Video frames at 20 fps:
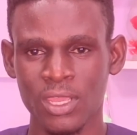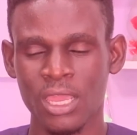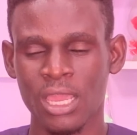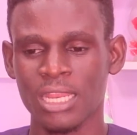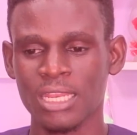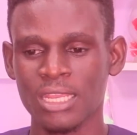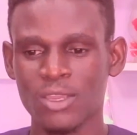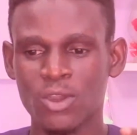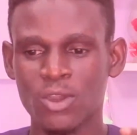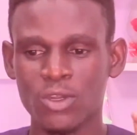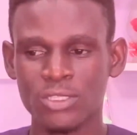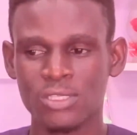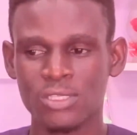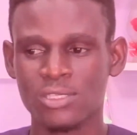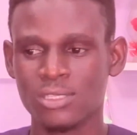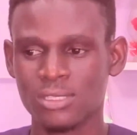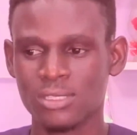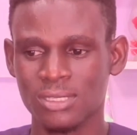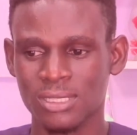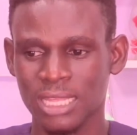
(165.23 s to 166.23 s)
And it got
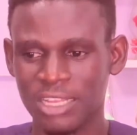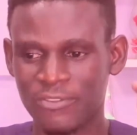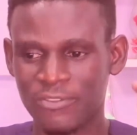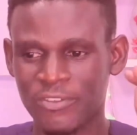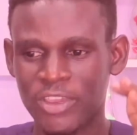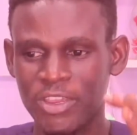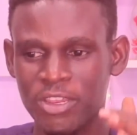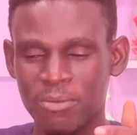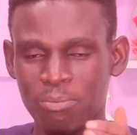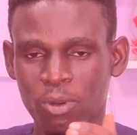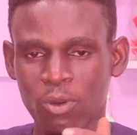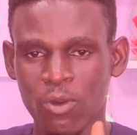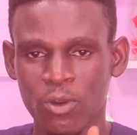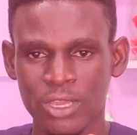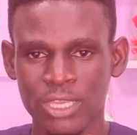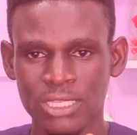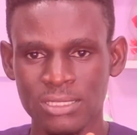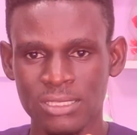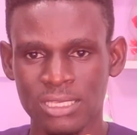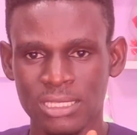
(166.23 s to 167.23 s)
to that very
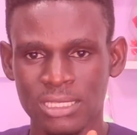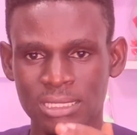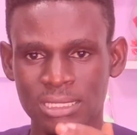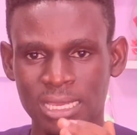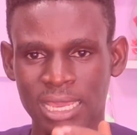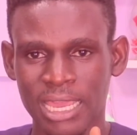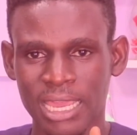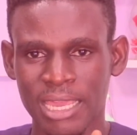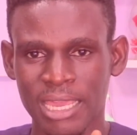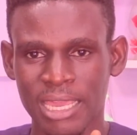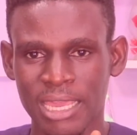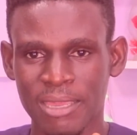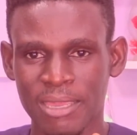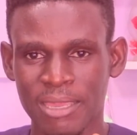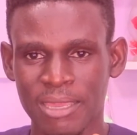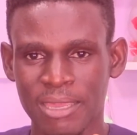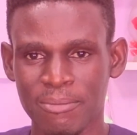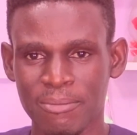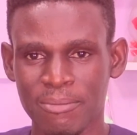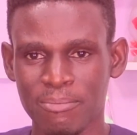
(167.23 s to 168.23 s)
point in time
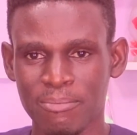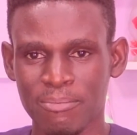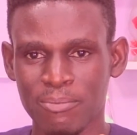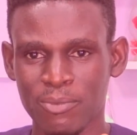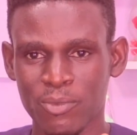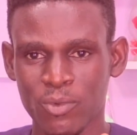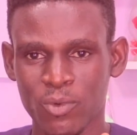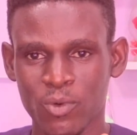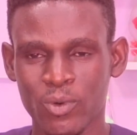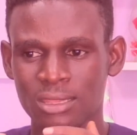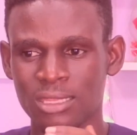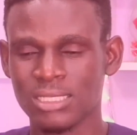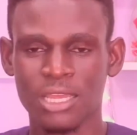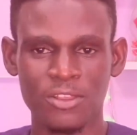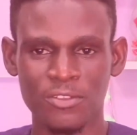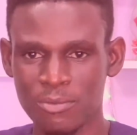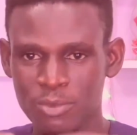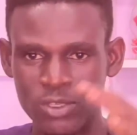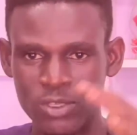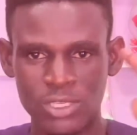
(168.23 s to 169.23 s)
when the sound of
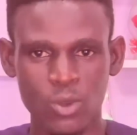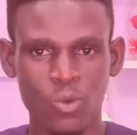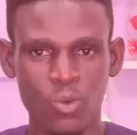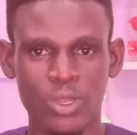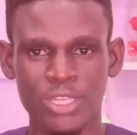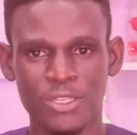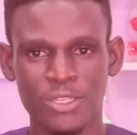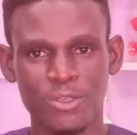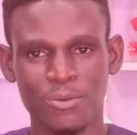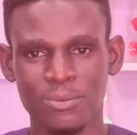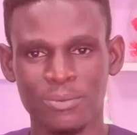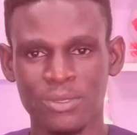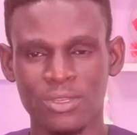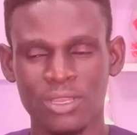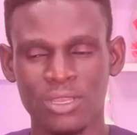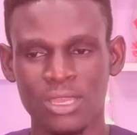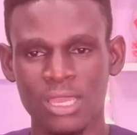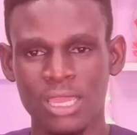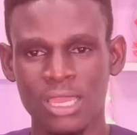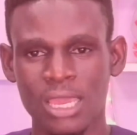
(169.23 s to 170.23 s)
the music went up.
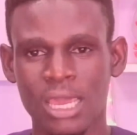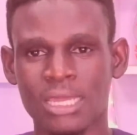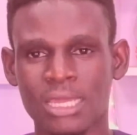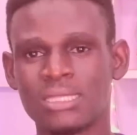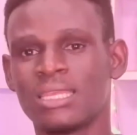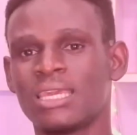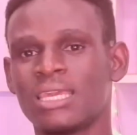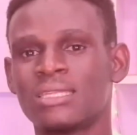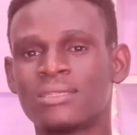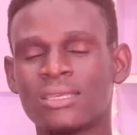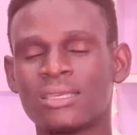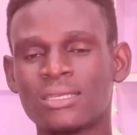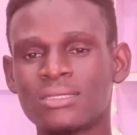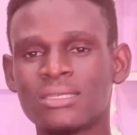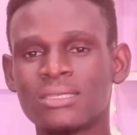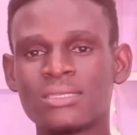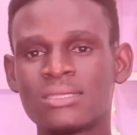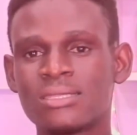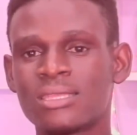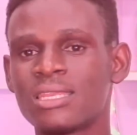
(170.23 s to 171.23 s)
And then
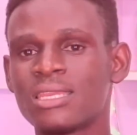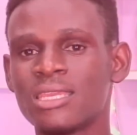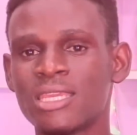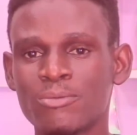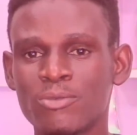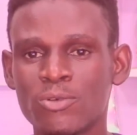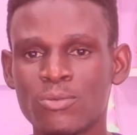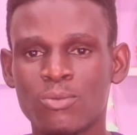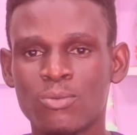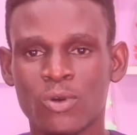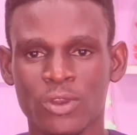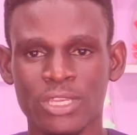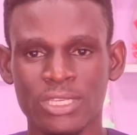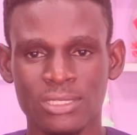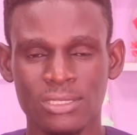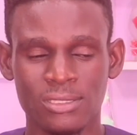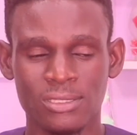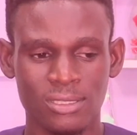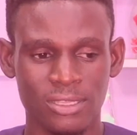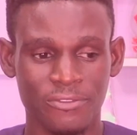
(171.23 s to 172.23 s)
these three Hebrew
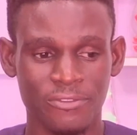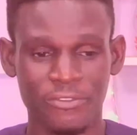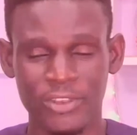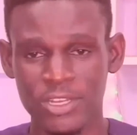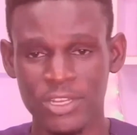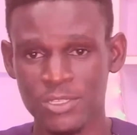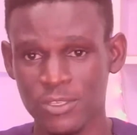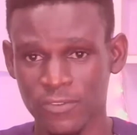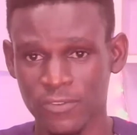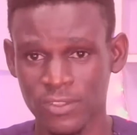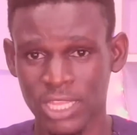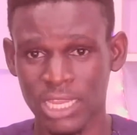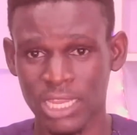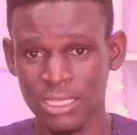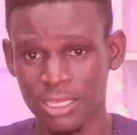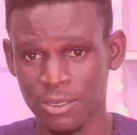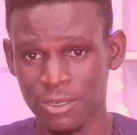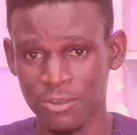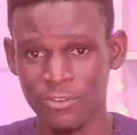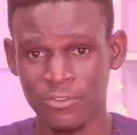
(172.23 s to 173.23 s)
boys, the friends of
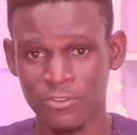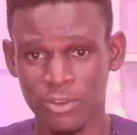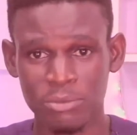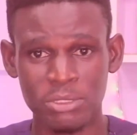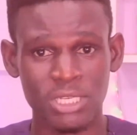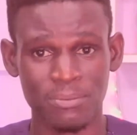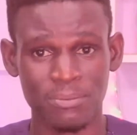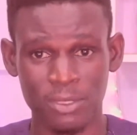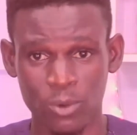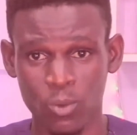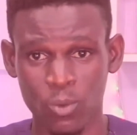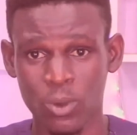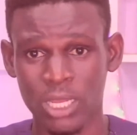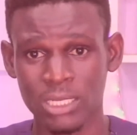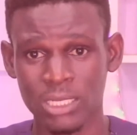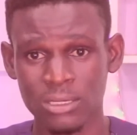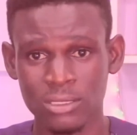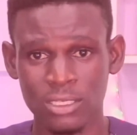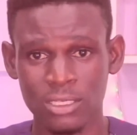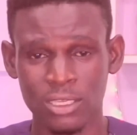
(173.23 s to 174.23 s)
Daniel from chapter
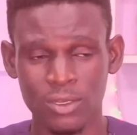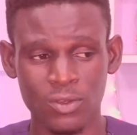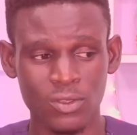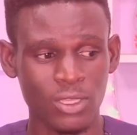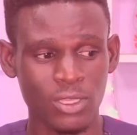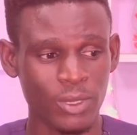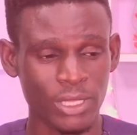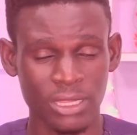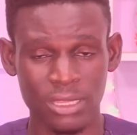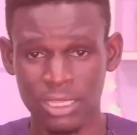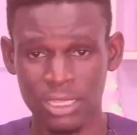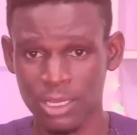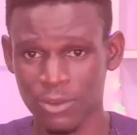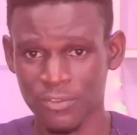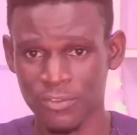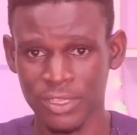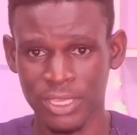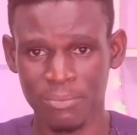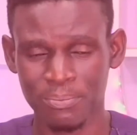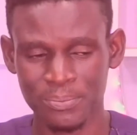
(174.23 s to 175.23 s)
1, you know, there were three
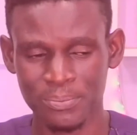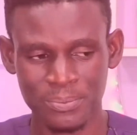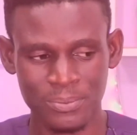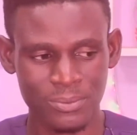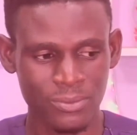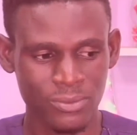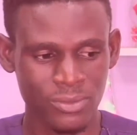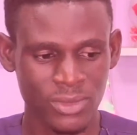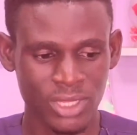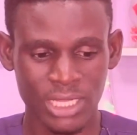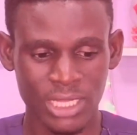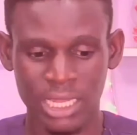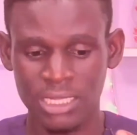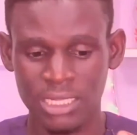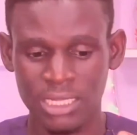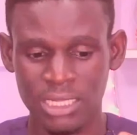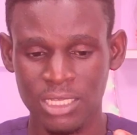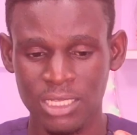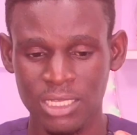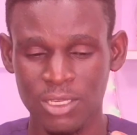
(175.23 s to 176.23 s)
of them
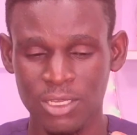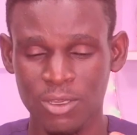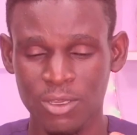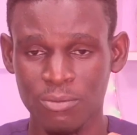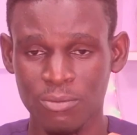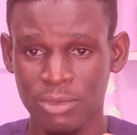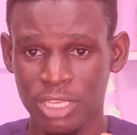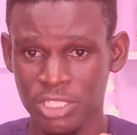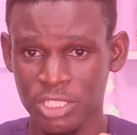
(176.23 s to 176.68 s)
Daniel, Meshach,